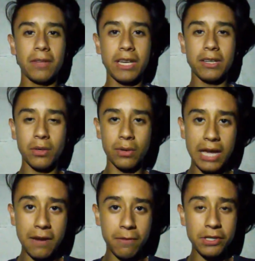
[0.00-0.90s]
like a little
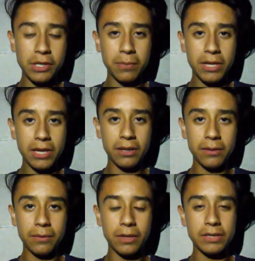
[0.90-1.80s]
laugh or something
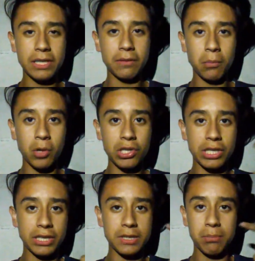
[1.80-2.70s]
aside from
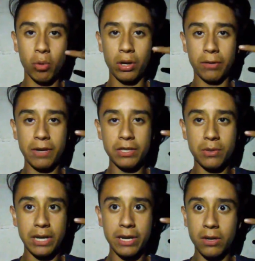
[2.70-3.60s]
watching this boring face
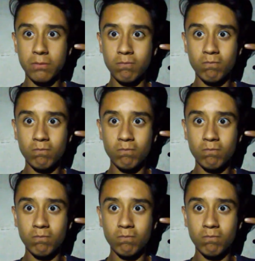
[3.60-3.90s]
right here.